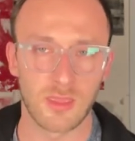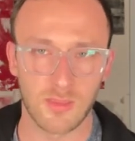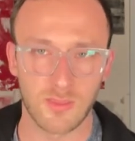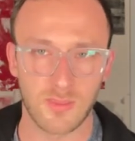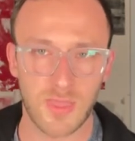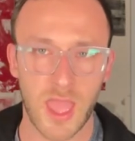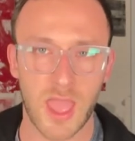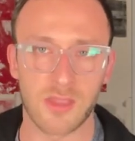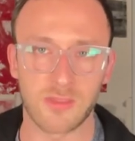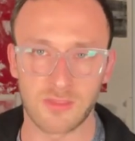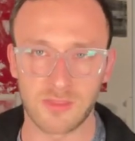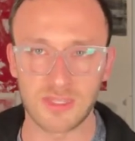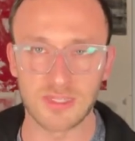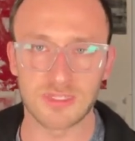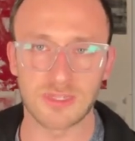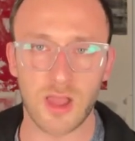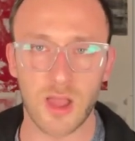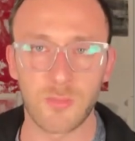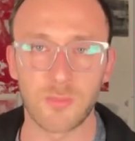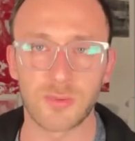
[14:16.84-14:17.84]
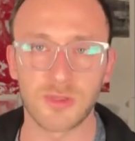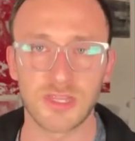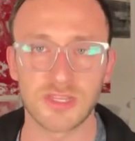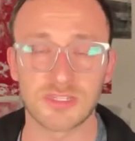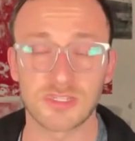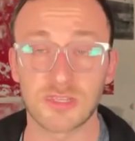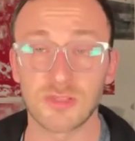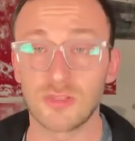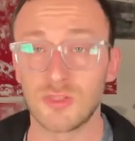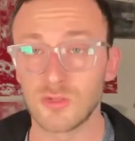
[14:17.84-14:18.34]
that these
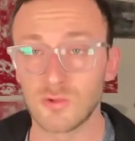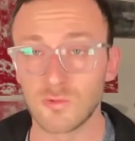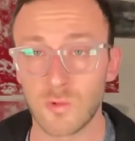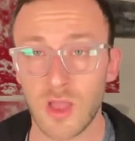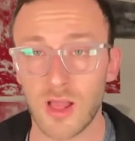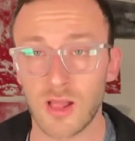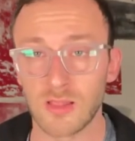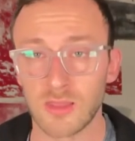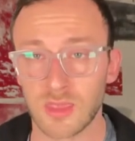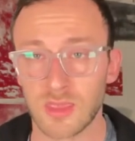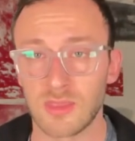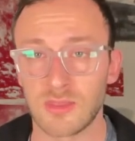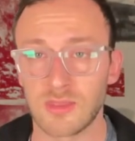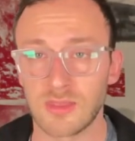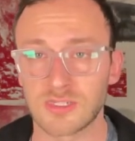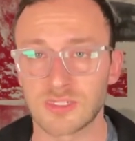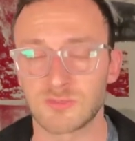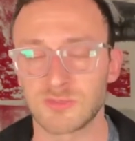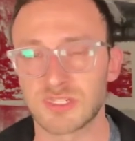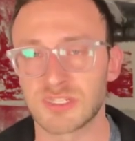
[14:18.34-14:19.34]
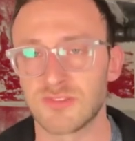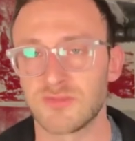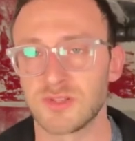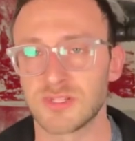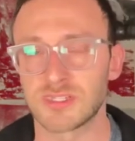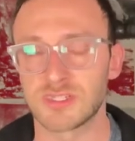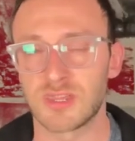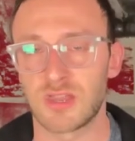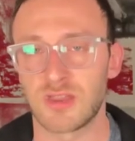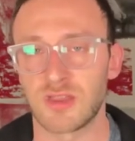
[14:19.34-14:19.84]
companies can do well in
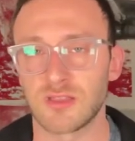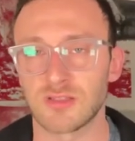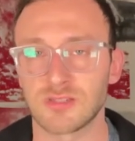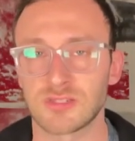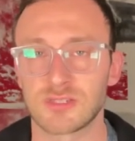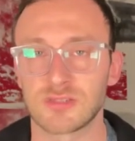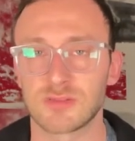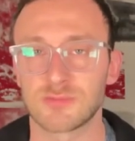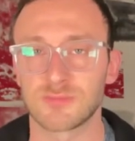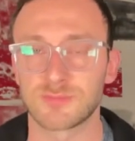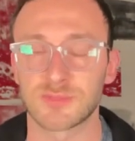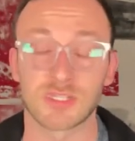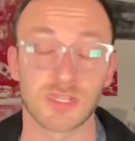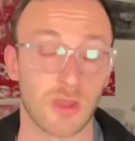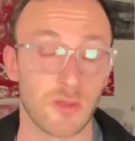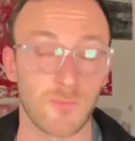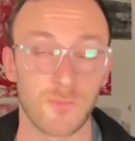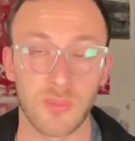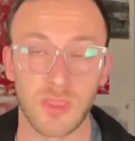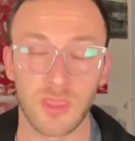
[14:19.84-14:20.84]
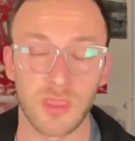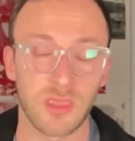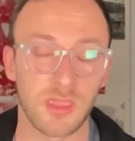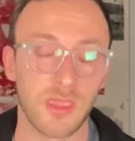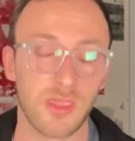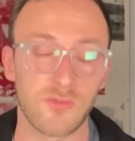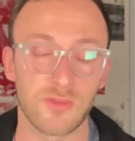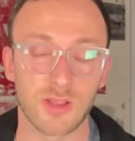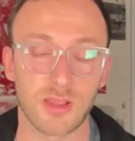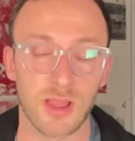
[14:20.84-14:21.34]
specific scenarios. So
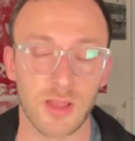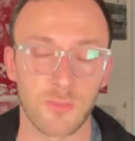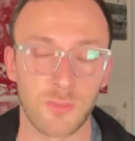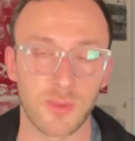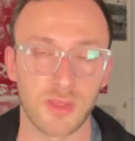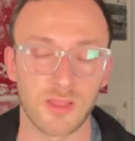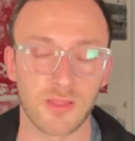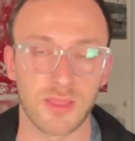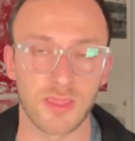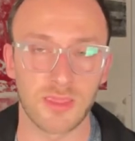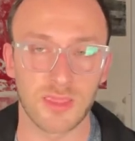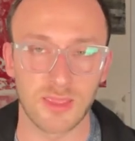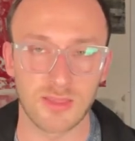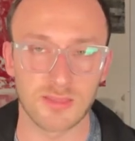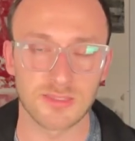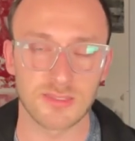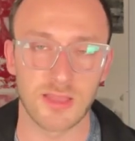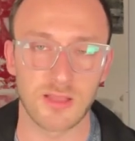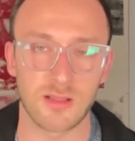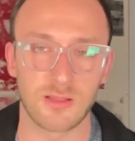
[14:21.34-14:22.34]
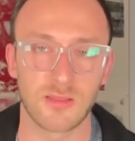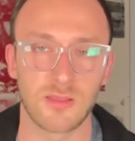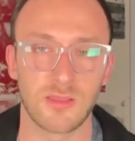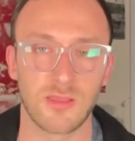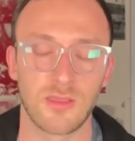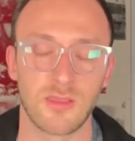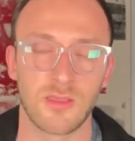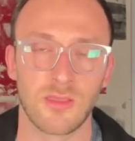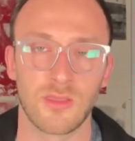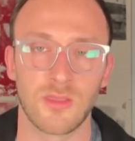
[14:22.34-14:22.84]
even a company like Intel,
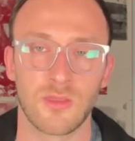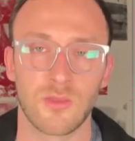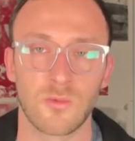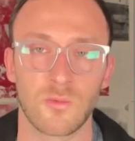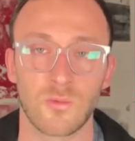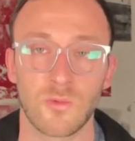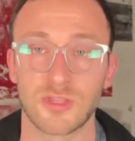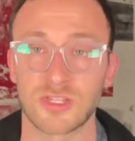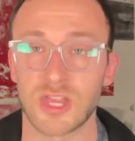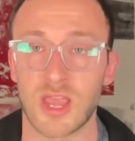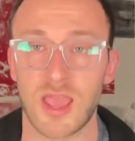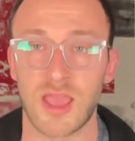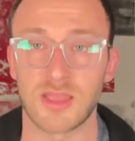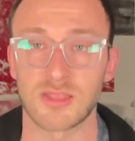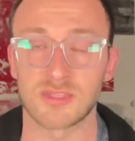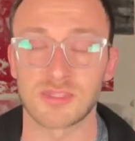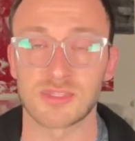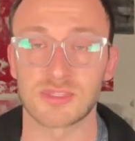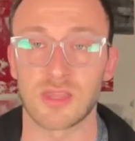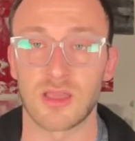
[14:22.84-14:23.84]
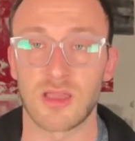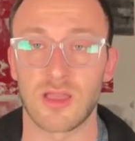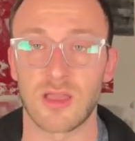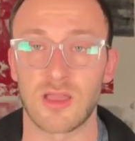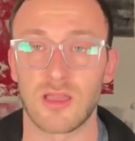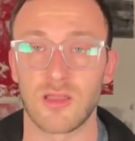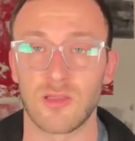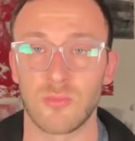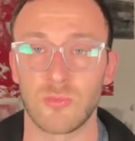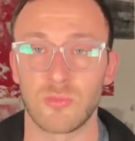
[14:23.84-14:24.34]
which has
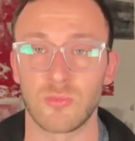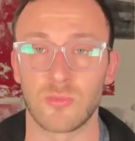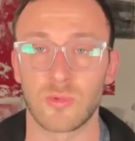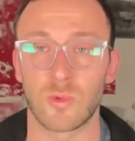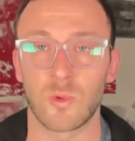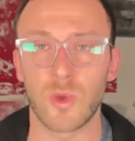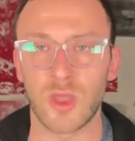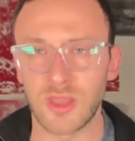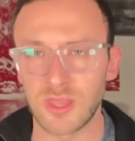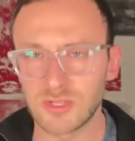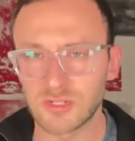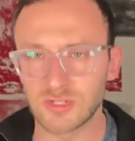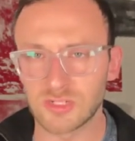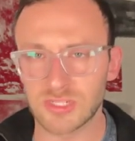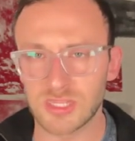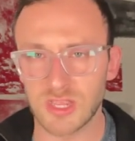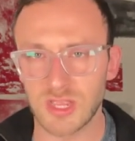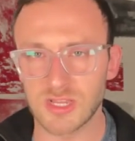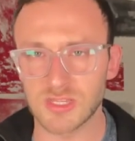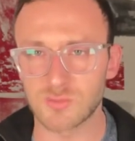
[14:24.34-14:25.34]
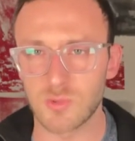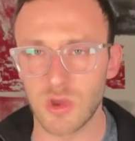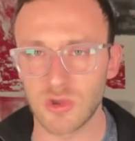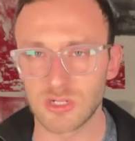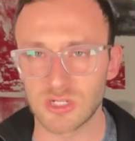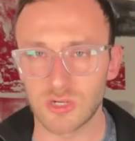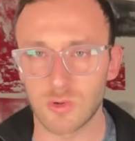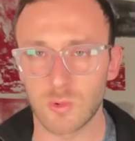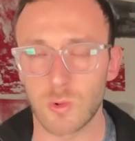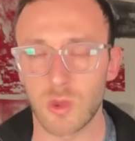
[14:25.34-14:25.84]
quite interesting
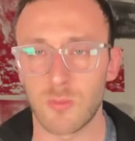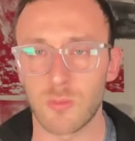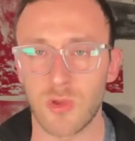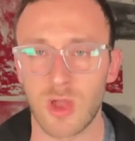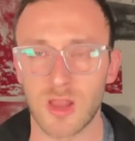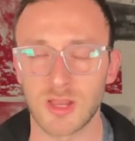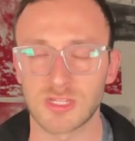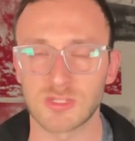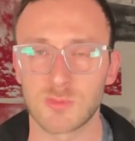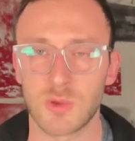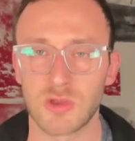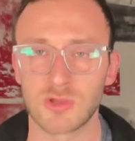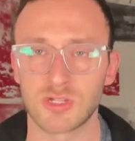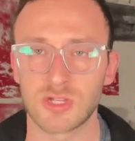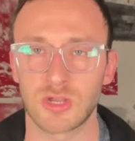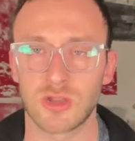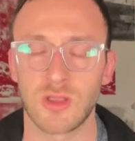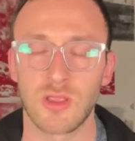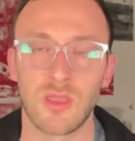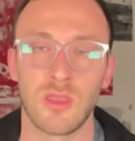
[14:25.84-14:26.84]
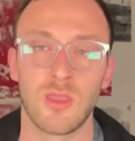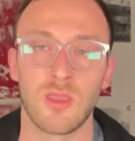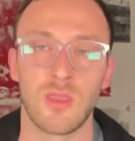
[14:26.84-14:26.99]
exposure, quite broad exposure,